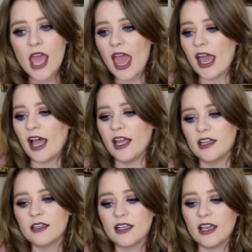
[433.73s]

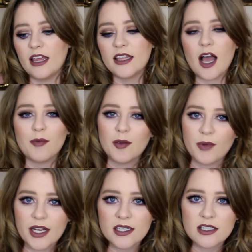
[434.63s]
and in the coming
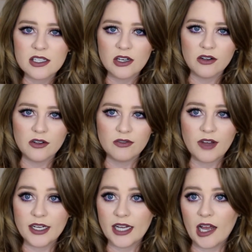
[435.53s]
weeks you'll
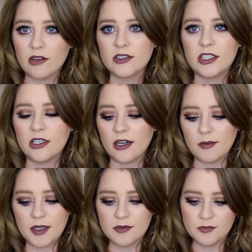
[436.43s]
find out you know what i
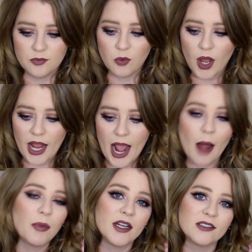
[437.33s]
mean what
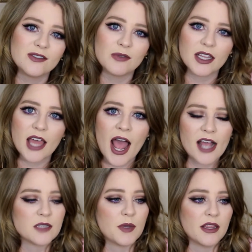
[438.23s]
happened with
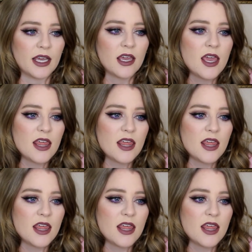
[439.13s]
ass but like